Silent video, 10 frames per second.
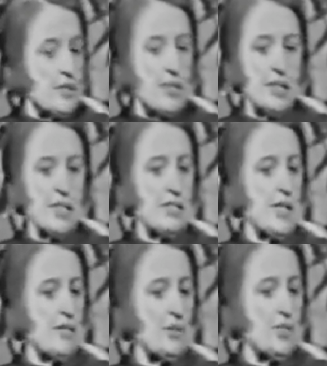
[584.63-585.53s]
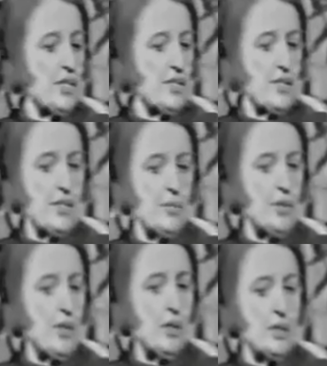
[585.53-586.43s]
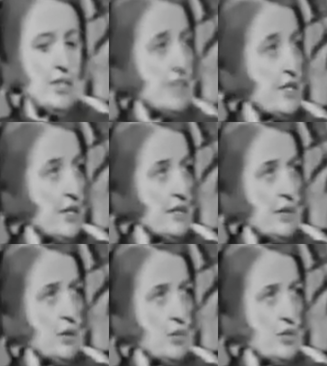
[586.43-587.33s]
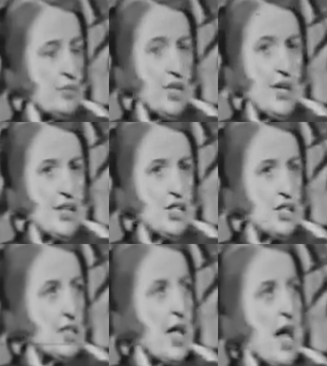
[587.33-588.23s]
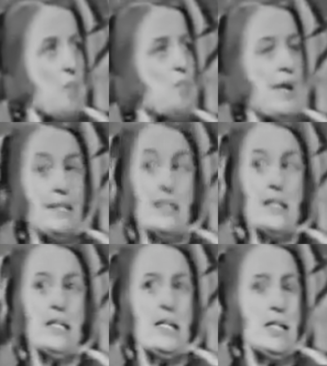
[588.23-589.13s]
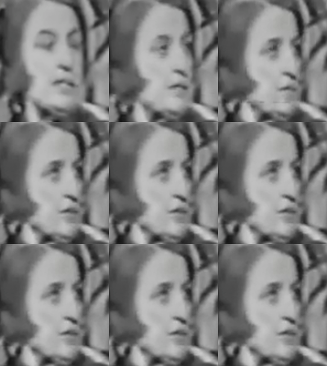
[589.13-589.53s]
This is not to say that they will all necessarily always be rational, but they need